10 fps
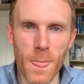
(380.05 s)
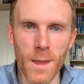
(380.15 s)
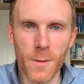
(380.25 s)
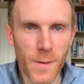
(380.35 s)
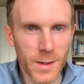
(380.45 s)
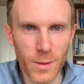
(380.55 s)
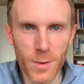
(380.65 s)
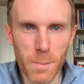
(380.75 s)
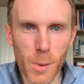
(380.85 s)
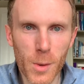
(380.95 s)
In fact, it's
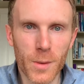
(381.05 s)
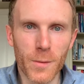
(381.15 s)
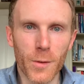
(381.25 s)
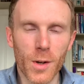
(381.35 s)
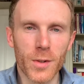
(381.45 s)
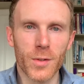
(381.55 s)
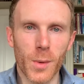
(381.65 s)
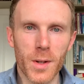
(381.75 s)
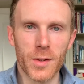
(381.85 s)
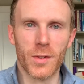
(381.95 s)
important for us to
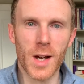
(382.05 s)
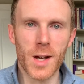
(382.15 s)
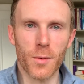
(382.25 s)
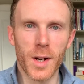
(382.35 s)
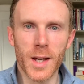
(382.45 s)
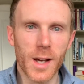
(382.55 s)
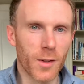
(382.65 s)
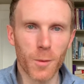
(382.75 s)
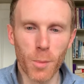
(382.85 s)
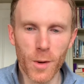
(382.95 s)
understand right here.
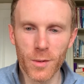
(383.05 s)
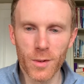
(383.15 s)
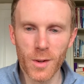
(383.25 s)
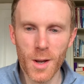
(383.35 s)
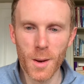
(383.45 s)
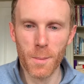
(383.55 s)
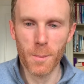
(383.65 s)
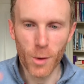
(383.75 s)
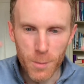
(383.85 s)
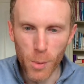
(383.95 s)
Just press
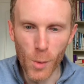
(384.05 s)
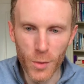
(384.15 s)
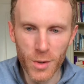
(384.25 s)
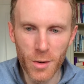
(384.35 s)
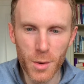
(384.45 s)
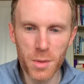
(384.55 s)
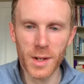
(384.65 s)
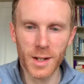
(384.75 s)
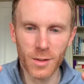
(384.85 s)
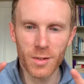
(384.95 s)
pause on our own
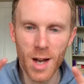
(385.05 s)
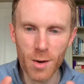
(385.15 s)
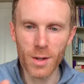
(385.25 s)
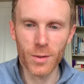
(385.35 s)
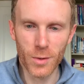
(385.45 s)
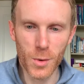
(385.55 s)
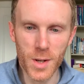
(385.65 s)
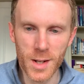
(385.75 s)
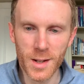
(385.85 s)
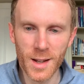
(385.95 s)
thinking just now and zone
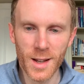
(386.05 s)
in.